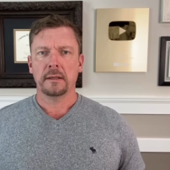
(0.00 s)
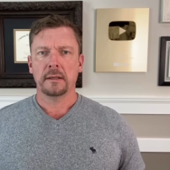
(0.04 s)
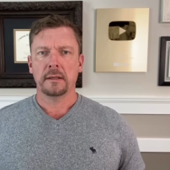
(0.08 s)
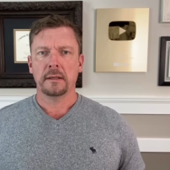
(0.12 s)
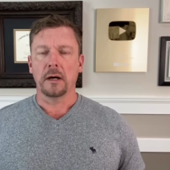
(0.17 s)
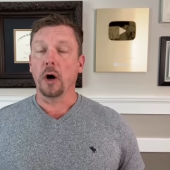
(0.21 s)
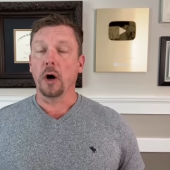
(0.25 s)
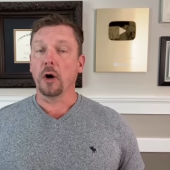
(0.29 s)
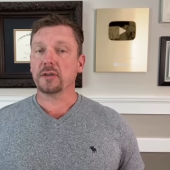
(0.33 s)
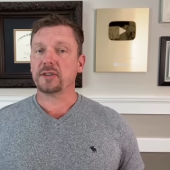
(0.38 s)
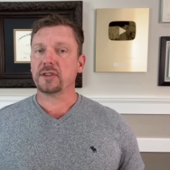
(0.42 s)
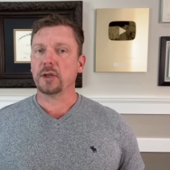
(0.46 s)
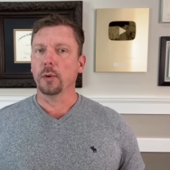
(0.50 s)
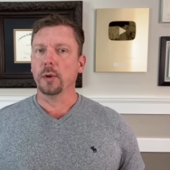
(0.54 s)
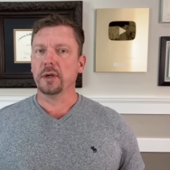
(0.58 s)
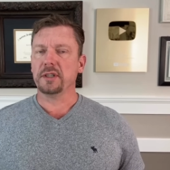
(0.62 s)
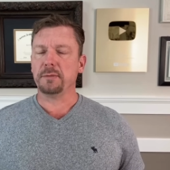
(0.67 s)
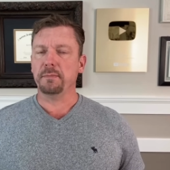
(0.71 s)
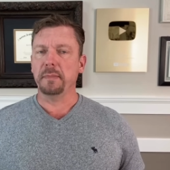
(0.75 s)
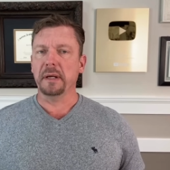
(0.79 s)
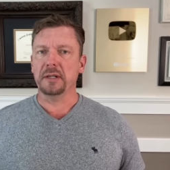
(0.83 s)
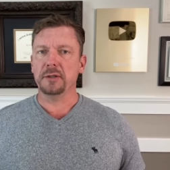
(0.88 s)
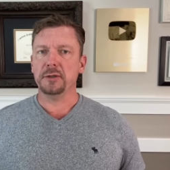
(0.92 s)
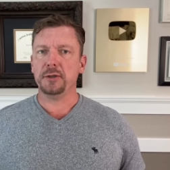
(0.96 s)
Also, it's
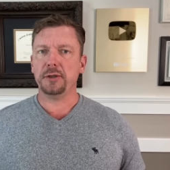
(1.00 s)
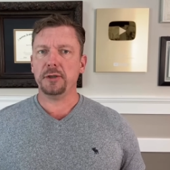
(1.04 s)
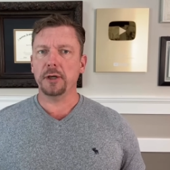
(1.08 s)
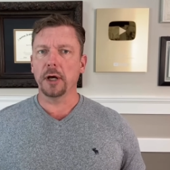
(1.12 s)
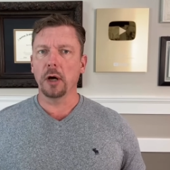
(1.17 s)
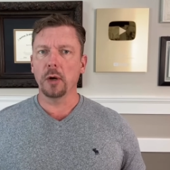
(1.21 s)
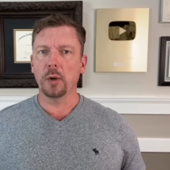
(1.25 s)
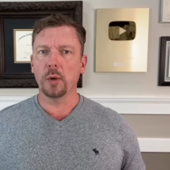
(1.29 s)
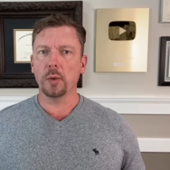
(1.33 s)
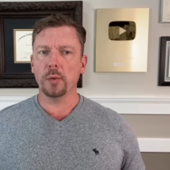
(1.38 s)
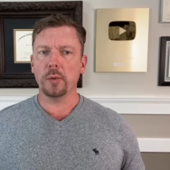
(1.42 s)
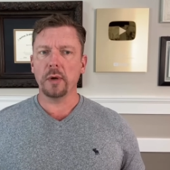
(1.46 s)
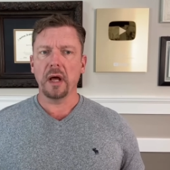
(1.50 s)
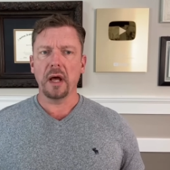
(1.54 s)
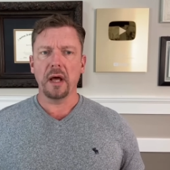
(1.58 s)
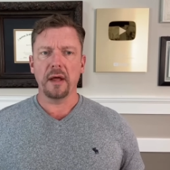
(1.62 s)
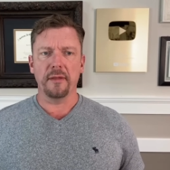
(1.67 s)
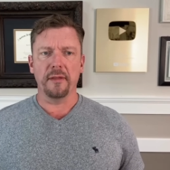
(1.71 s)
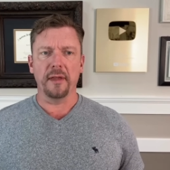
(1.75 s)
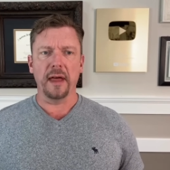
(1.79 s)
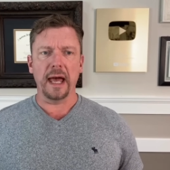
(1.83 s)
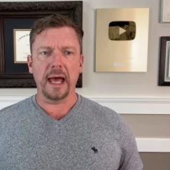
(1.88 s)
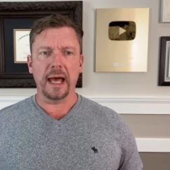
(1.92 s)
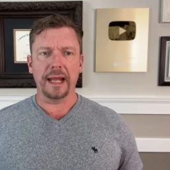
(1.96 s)
been shown
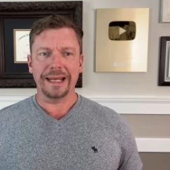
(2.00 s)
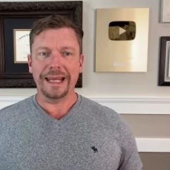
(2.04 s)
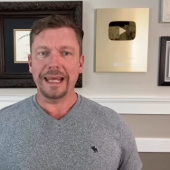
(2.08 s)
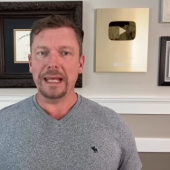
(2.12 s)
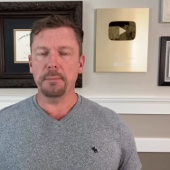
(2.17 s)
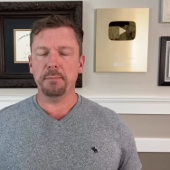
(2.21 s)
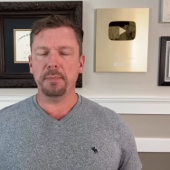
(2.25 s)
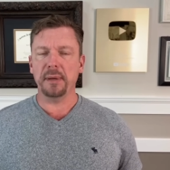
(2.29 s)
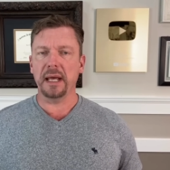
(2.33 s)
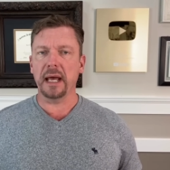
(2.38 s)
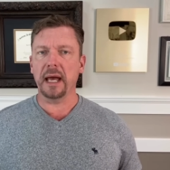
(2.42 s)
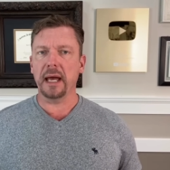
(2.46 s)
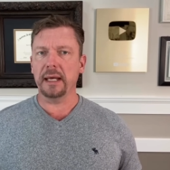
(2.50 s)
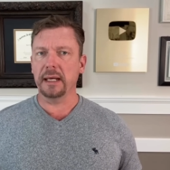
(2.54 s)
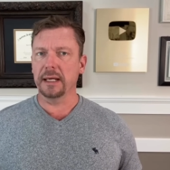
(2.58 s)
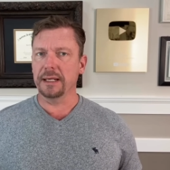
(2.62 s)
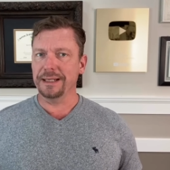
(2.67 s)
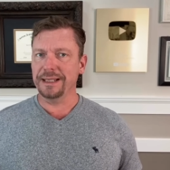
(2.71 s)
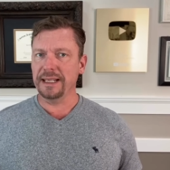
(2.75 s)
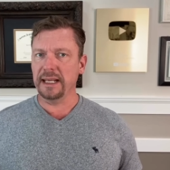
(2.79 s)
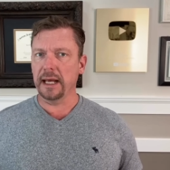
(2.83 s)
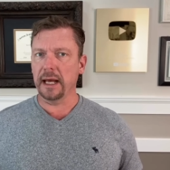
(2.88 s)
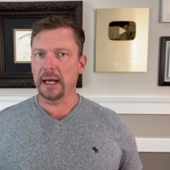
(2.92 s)
that EPA and